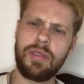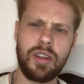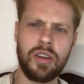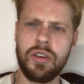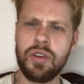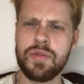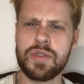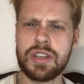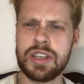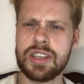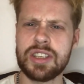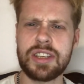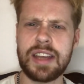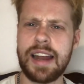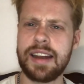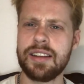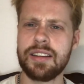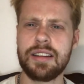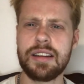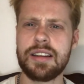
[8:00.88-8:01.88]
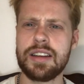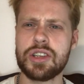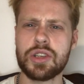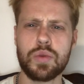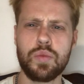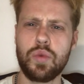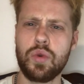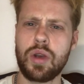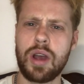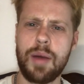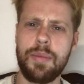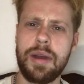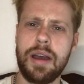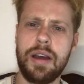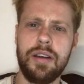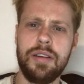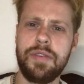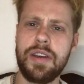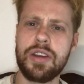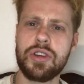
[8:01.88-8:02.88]
And obviously, a standard edition will come
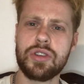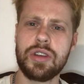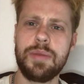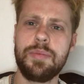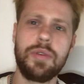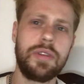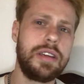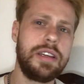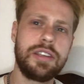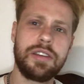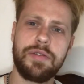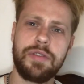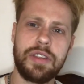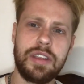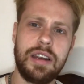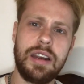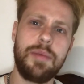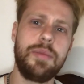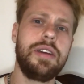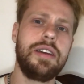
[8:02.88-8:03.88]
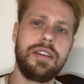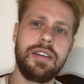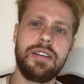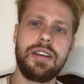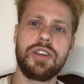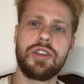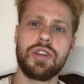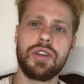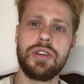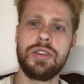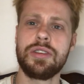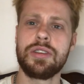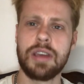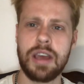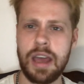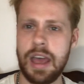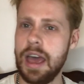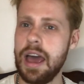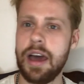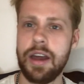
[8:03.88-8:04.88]
out eventually, but these are for the limited editions,
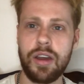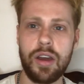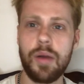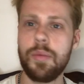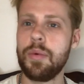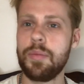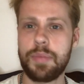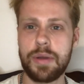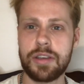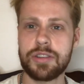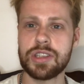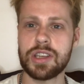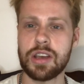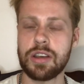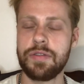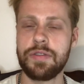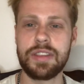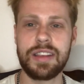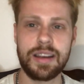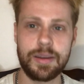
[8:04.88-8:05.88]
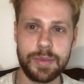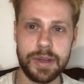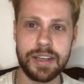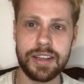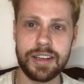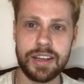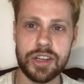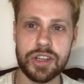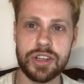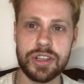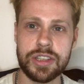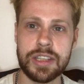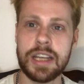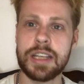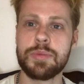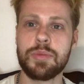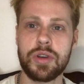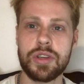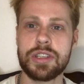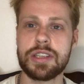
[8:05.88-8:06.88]
and I'm a big sucker for the limited edition
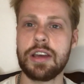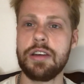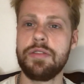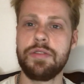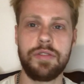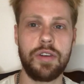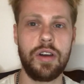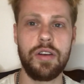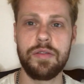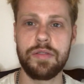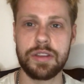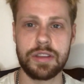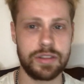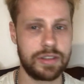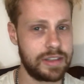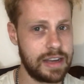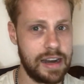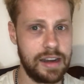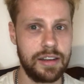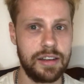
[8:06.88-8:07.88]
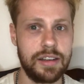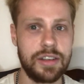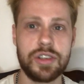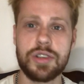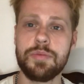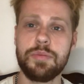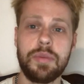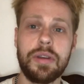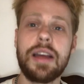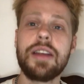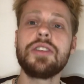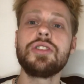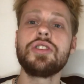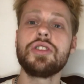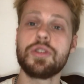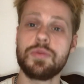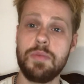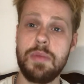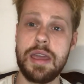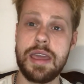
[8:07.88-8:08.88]
sets myself over the standard edition. But that's
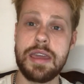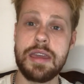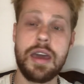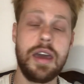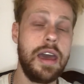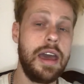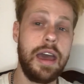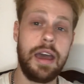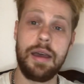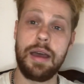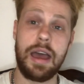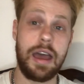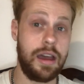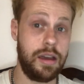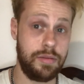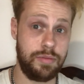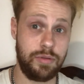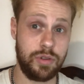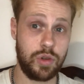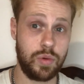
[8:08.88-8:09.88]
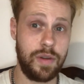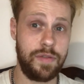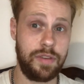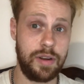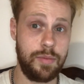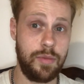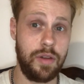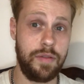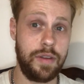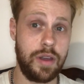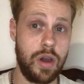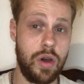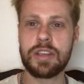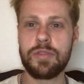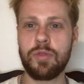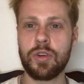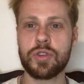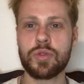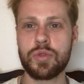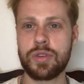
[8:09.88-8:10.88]
just me. But swiftly moving on.
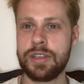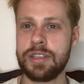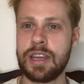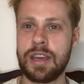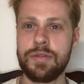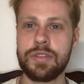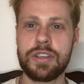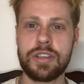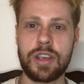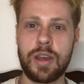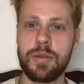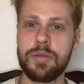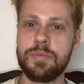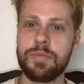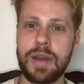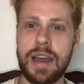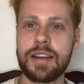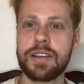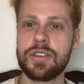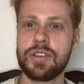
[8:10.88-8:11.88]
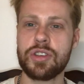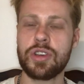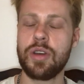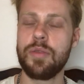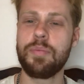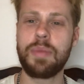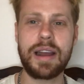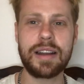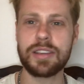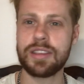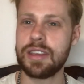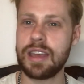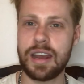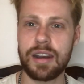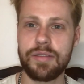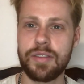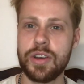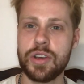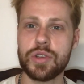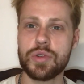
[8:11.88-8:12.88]
Russell T Davies is coming back to the show, back to the
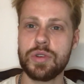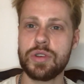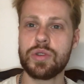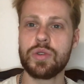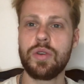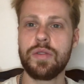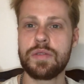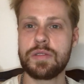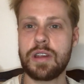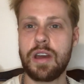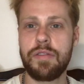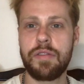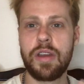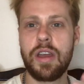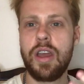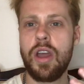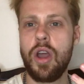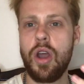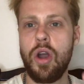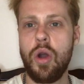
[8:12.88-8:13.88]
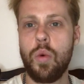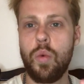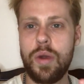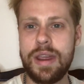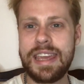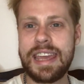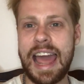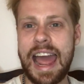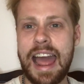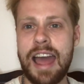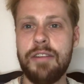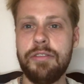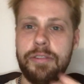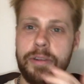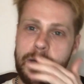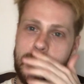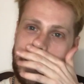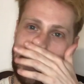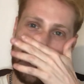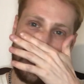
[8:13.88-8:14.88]
anniversary sort of stuff. We have
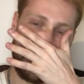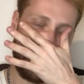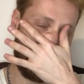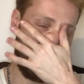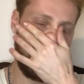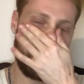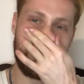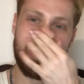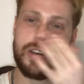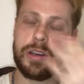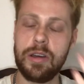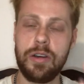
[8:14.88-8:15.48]
a